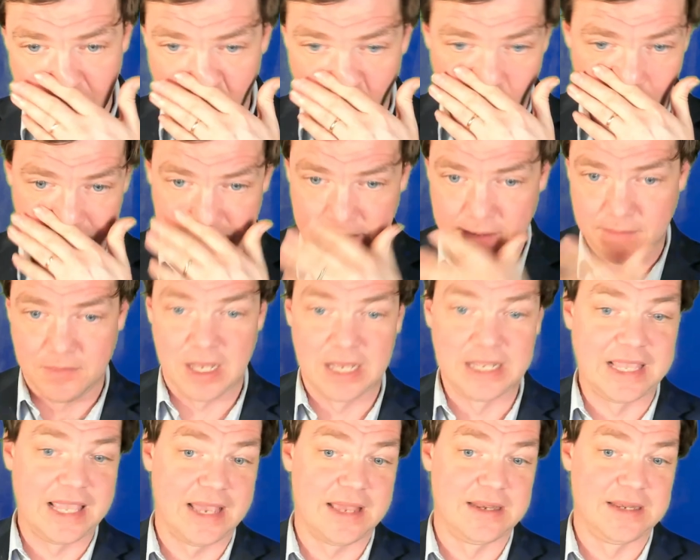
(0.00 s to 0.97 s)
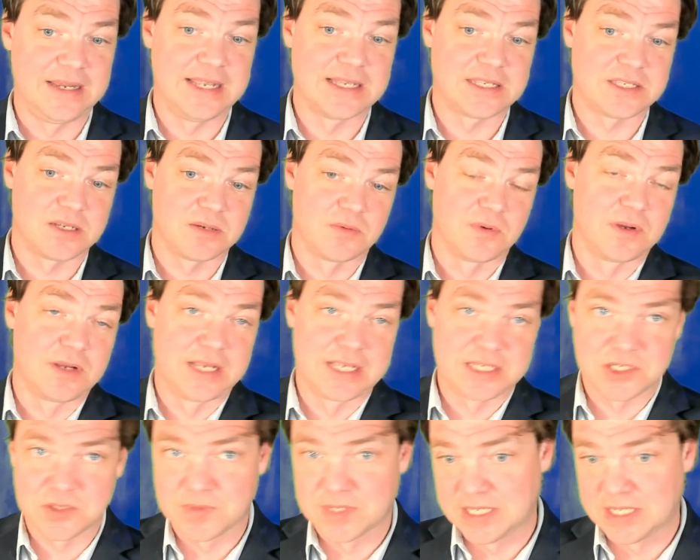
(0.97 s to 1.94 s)
white again gets a
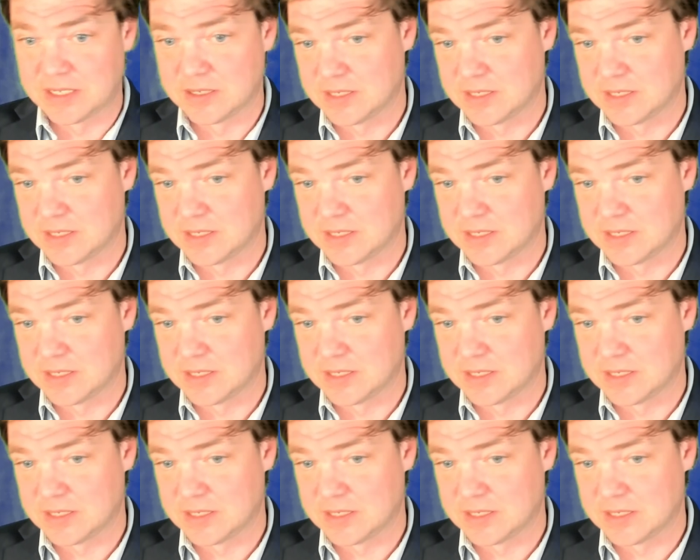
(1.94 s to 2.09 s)
really